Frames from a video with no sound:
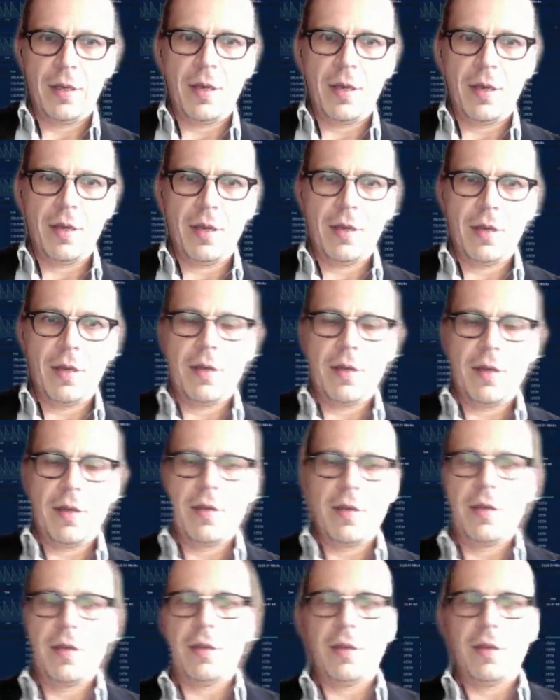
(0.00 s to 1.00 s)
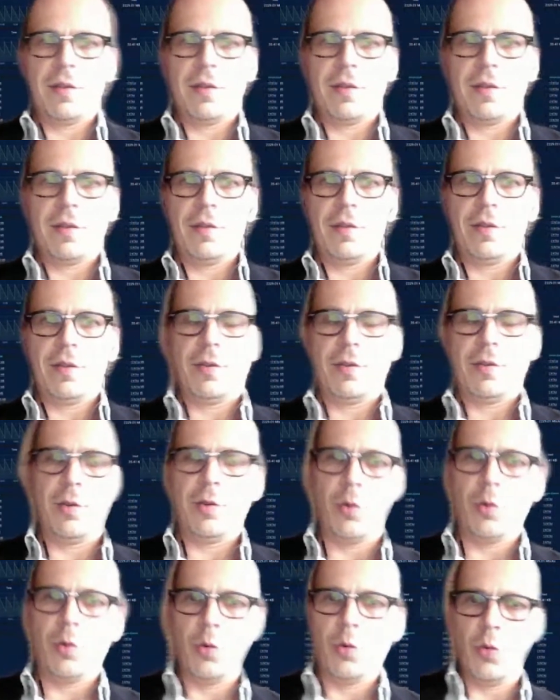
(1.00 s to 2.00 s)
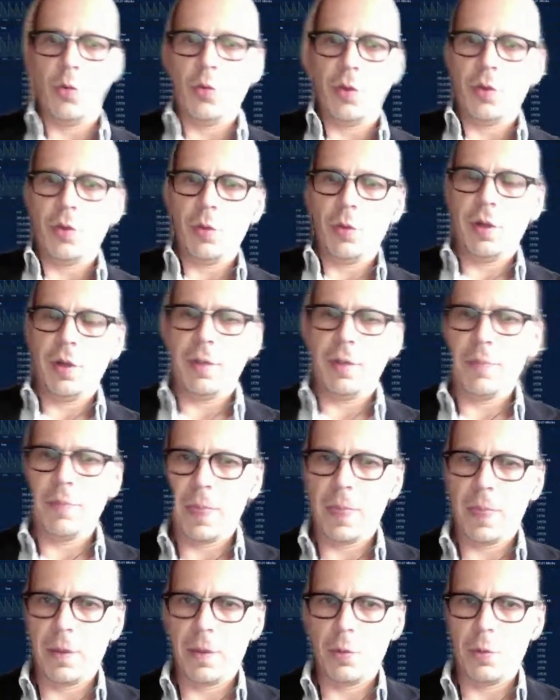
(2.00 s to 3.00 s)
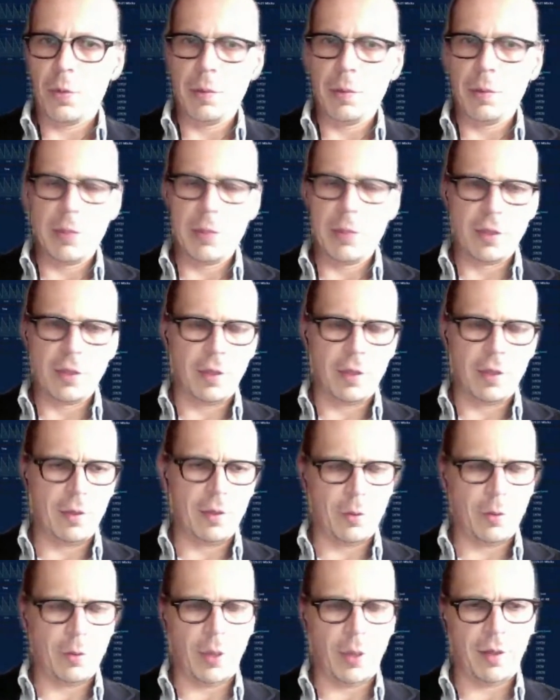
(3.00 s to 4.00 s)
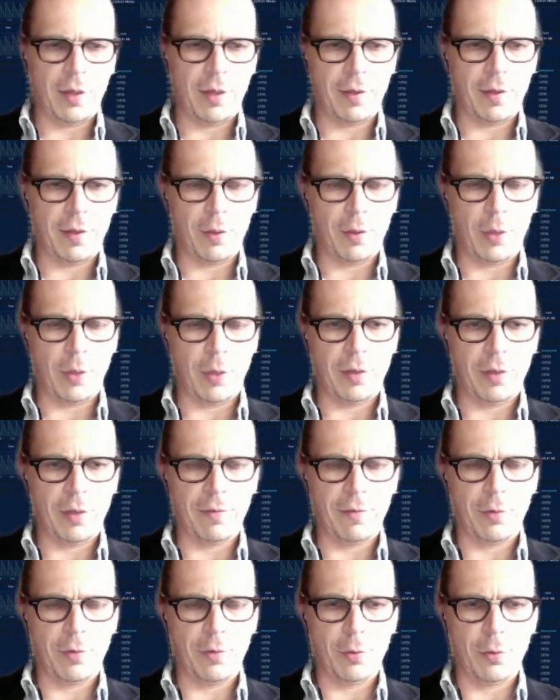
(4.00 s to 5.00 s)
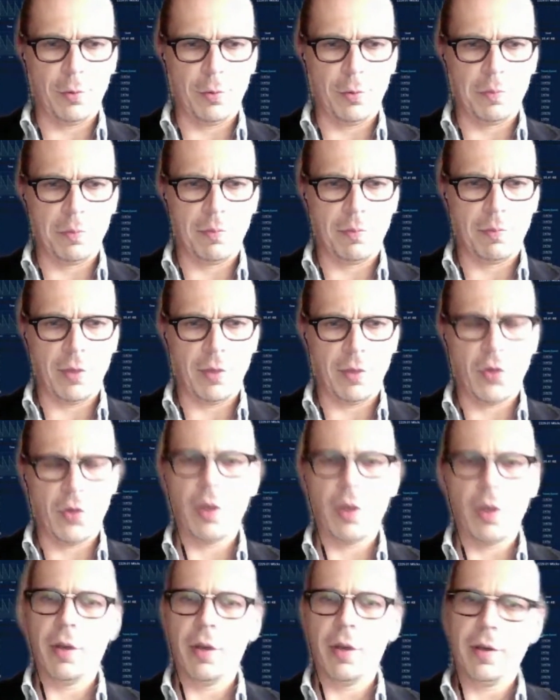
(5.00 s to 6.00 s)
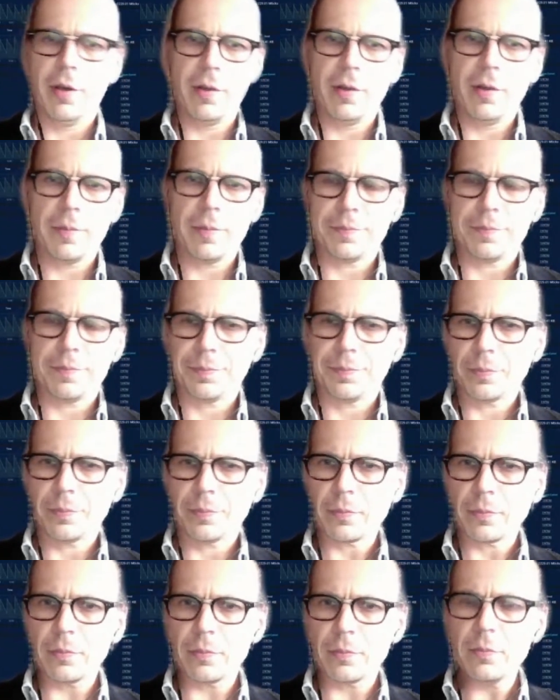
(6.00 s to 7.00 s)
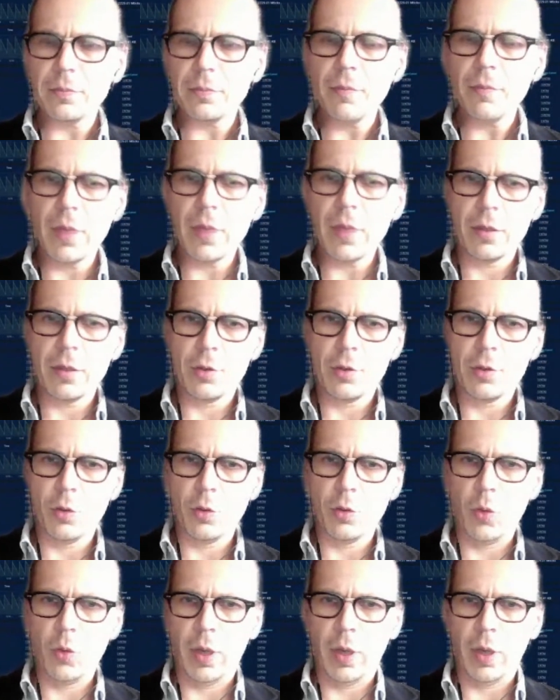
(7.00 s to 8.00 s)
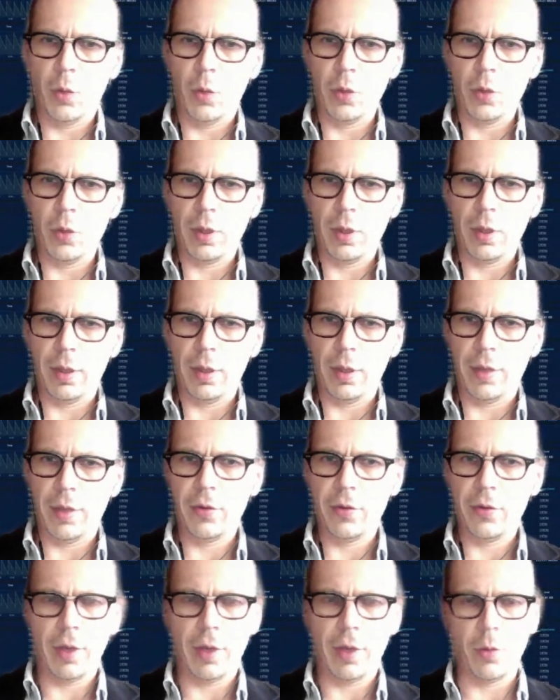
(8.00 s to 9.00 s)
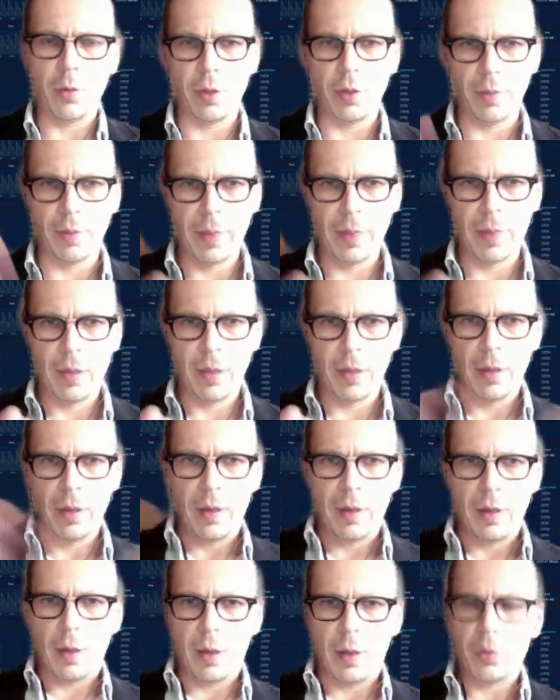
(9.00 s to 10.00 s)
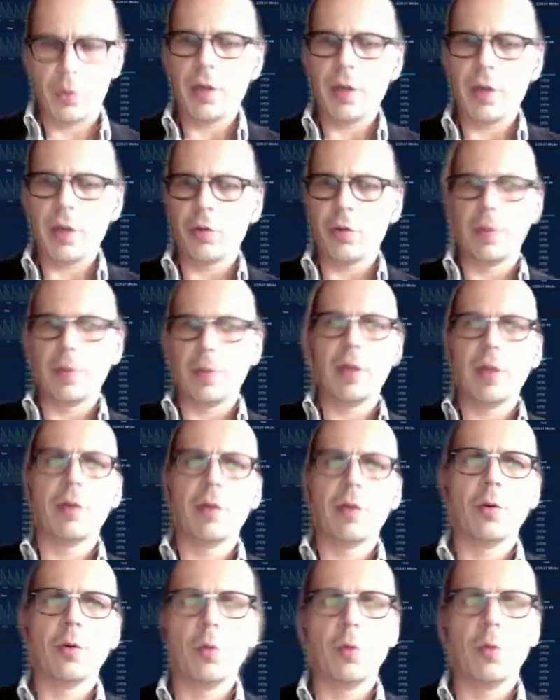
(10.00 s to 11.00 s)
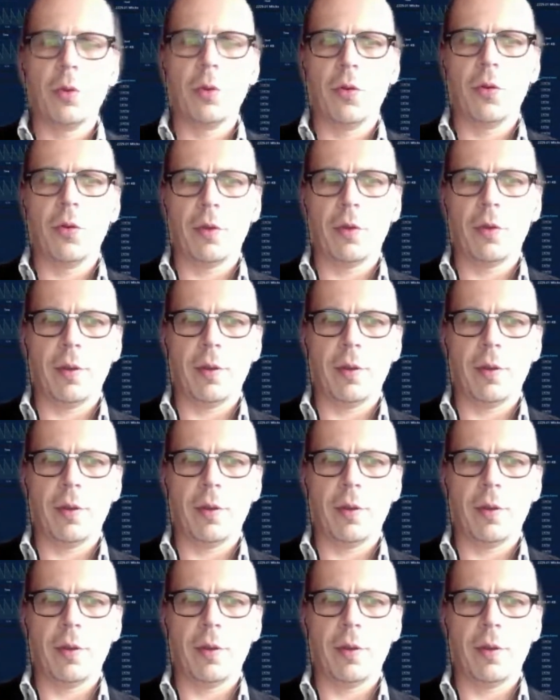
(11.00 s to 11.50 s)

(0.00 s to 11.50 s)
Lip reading: Yes, so we were busy in quite a few, let's say, areas. So I would like to update you with